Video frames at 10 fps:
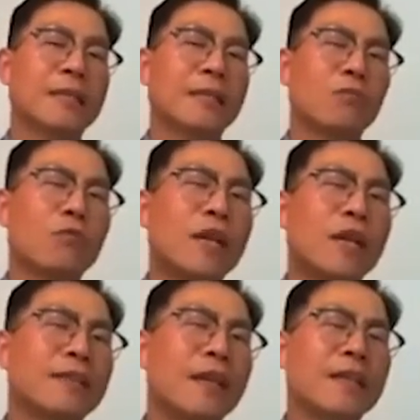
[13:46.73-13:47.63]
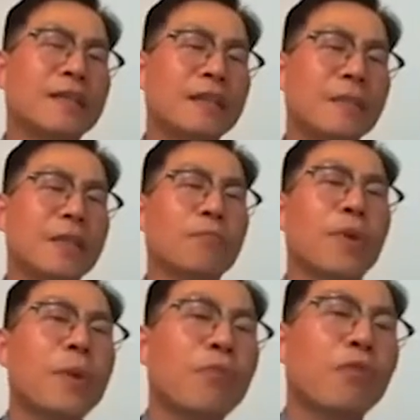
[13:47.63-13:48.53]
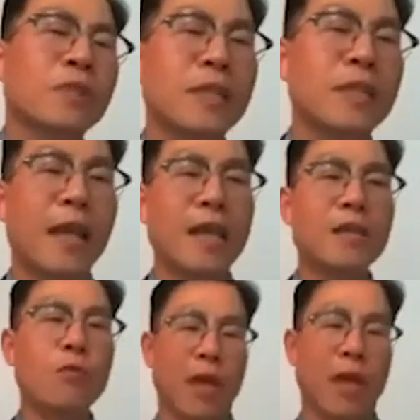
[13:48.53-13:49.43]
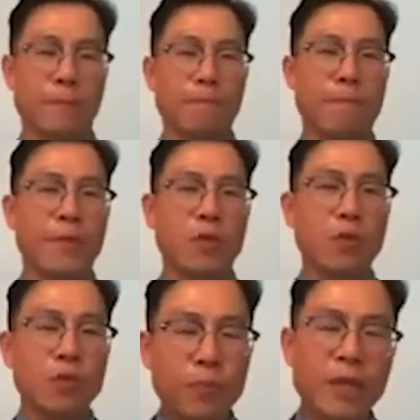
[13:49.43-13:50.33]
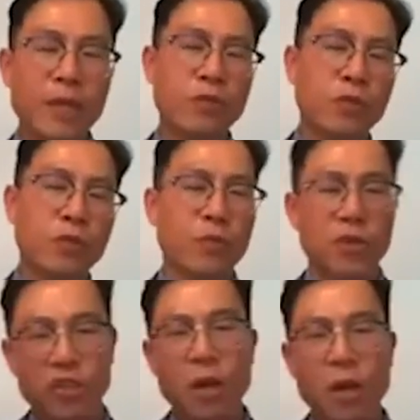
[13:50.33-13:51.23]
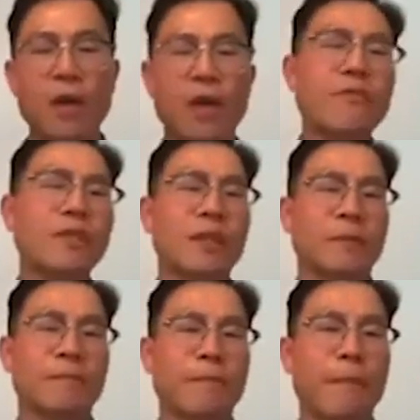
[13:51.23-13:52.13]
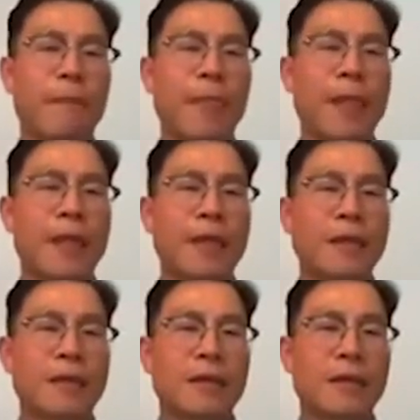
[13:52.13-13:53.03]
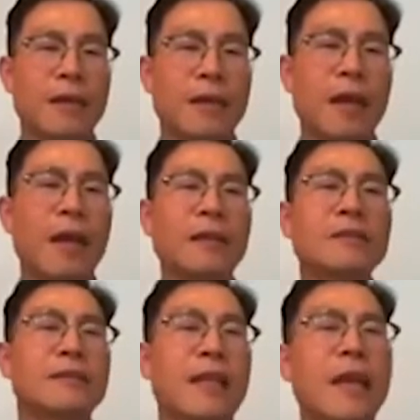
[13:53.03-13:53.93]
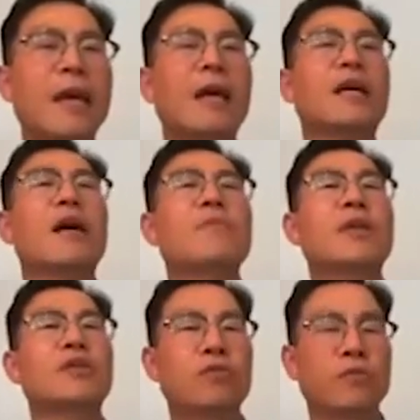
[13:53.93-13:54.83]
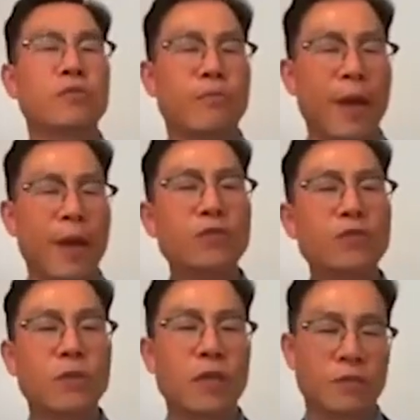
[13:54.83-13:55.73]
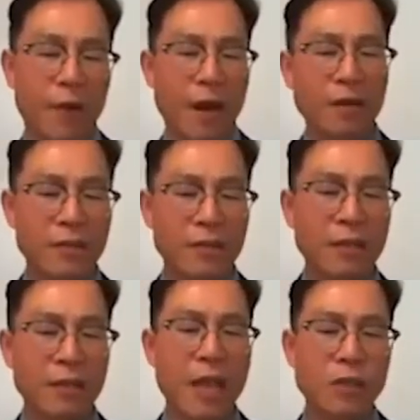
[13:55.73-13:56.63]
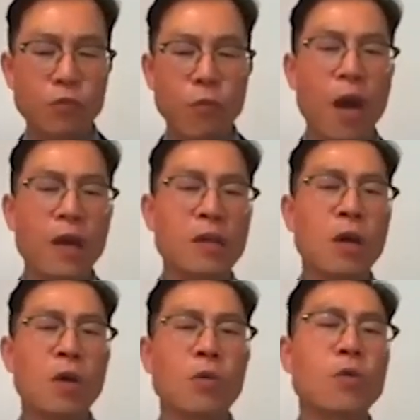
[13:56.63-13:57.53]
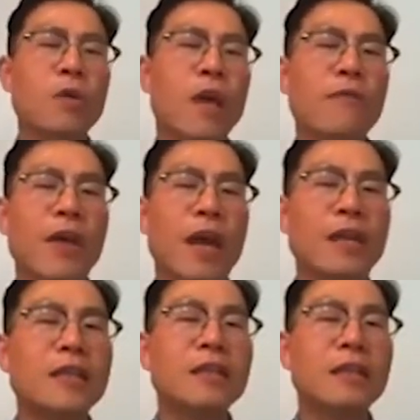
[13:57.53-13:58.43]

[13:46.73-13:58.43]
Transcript: we are selling something people need anyway toothpaste, toothbrush, shampoo, everything and they are coming to, back to us voluntarily. That's why we don't have anything